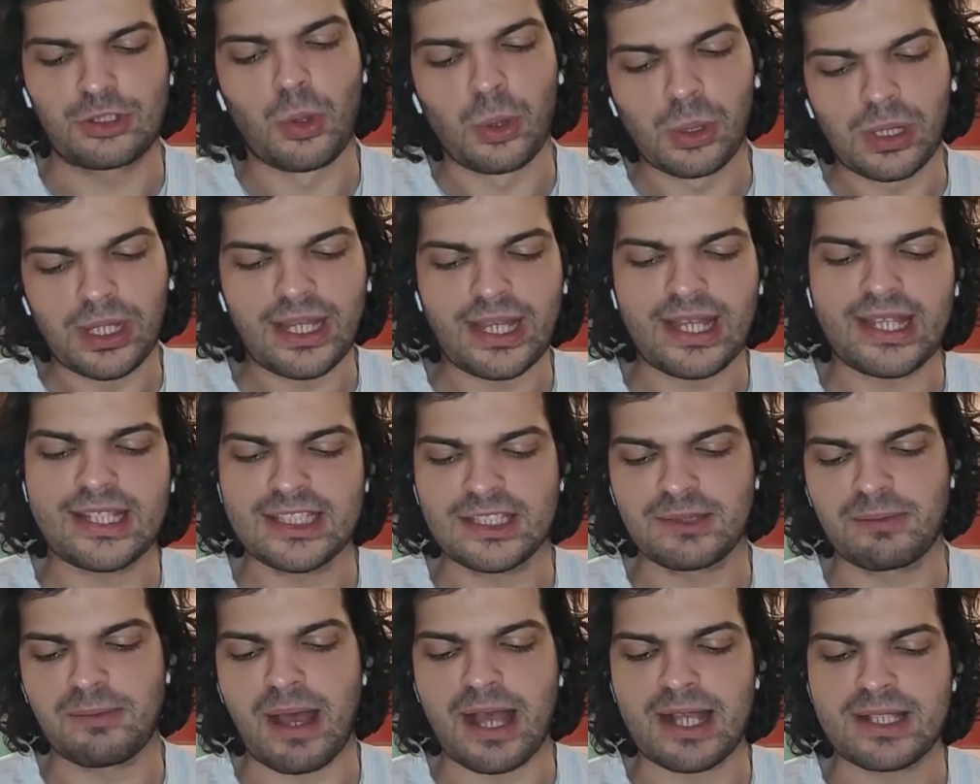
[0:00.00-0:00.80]
is
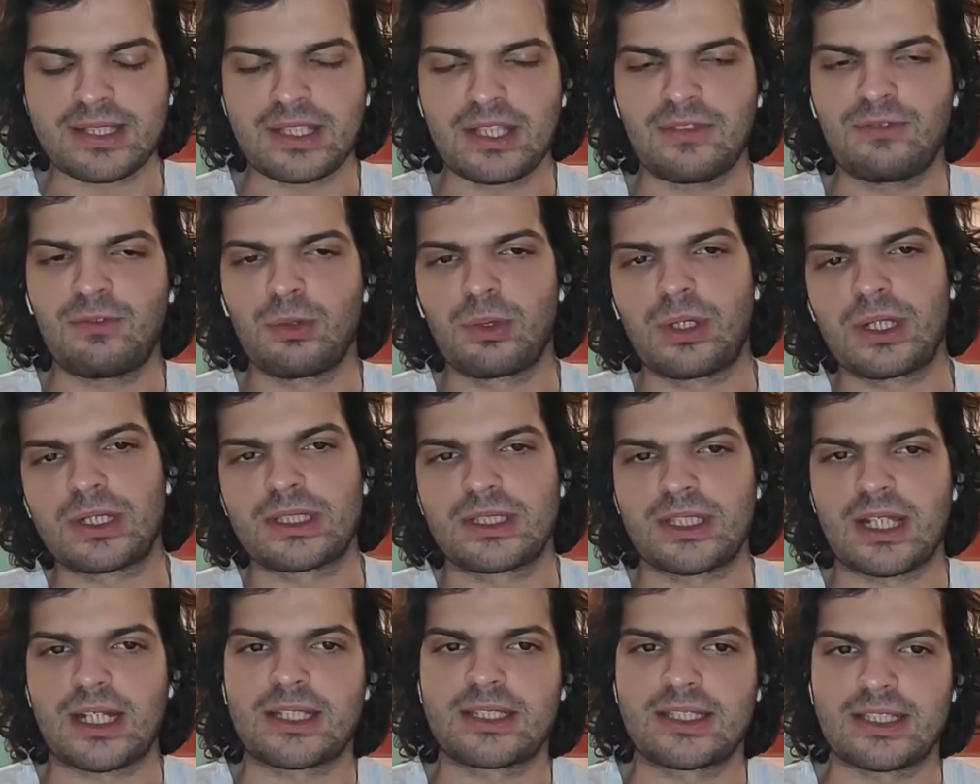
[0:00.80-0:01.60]
best if you can
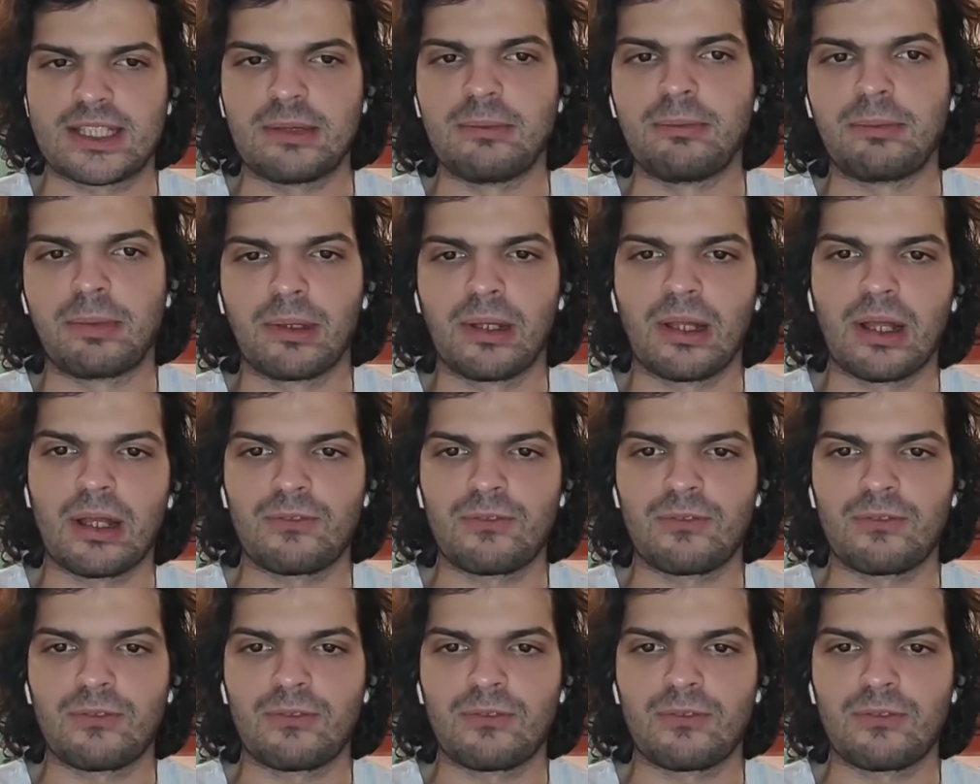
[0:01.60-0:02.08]
start simple.